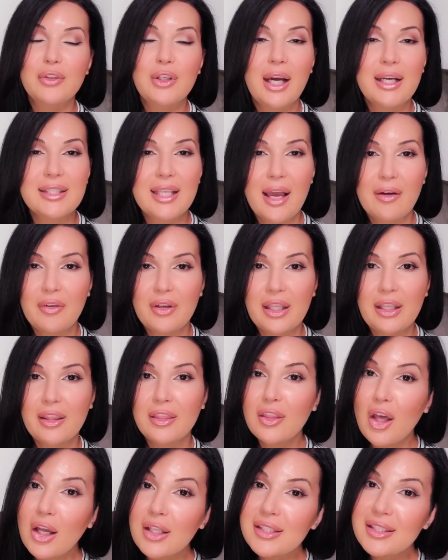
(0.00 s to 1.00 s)
you guys have any
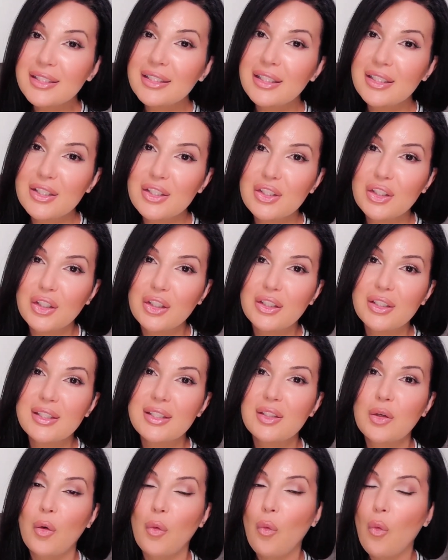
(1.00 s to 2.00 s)
thoughts,
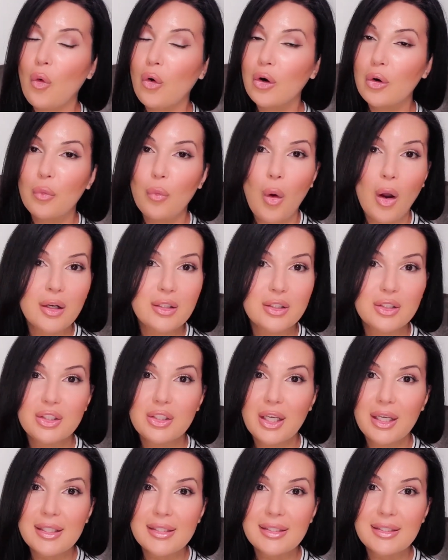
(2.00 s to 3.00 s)
concerns, or want to
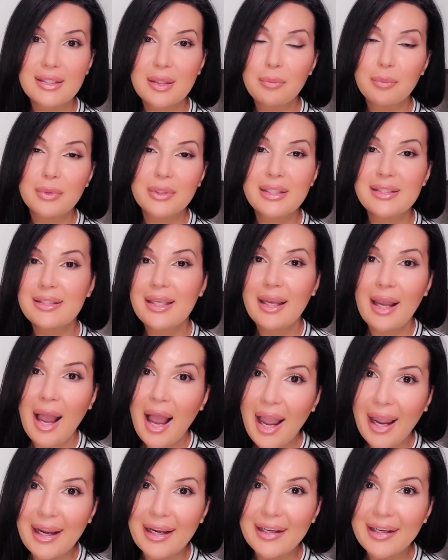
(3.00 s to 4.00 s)
just simply say
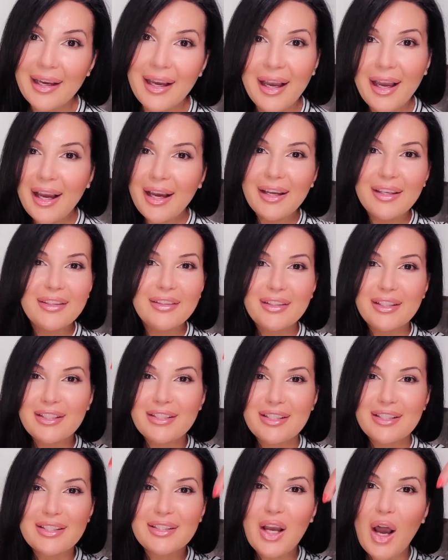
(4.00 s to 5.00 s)
hi, you can
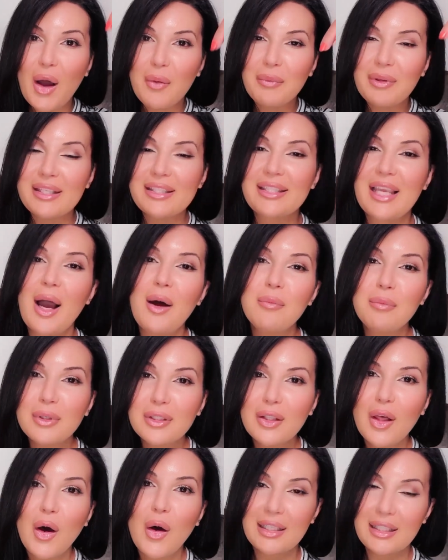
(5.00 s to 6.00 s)
just comment down
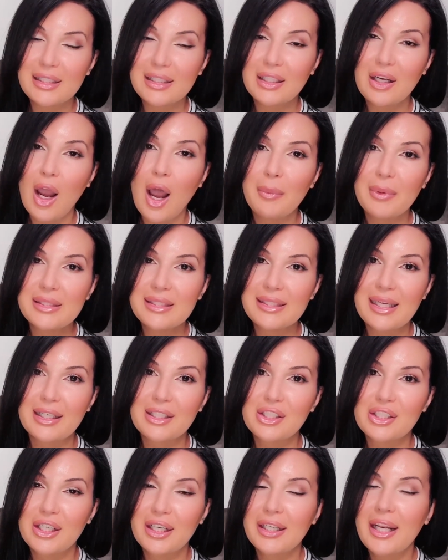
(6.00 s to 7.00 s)
below in the comment
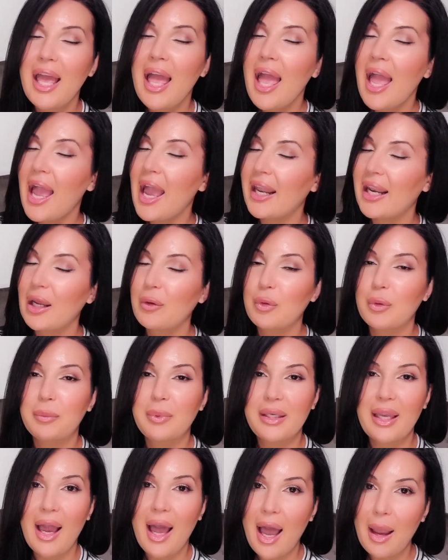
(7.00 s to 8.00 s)
section and I will
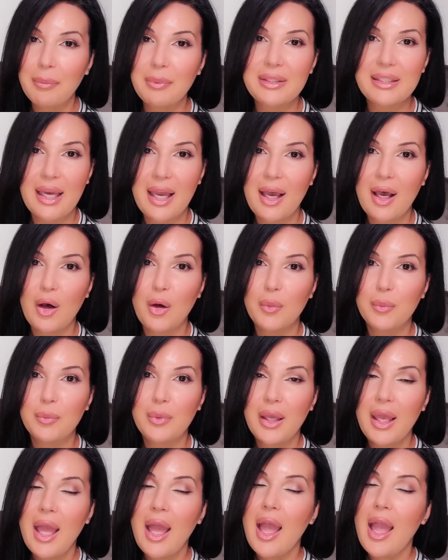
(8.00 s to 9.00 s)
be happy to help.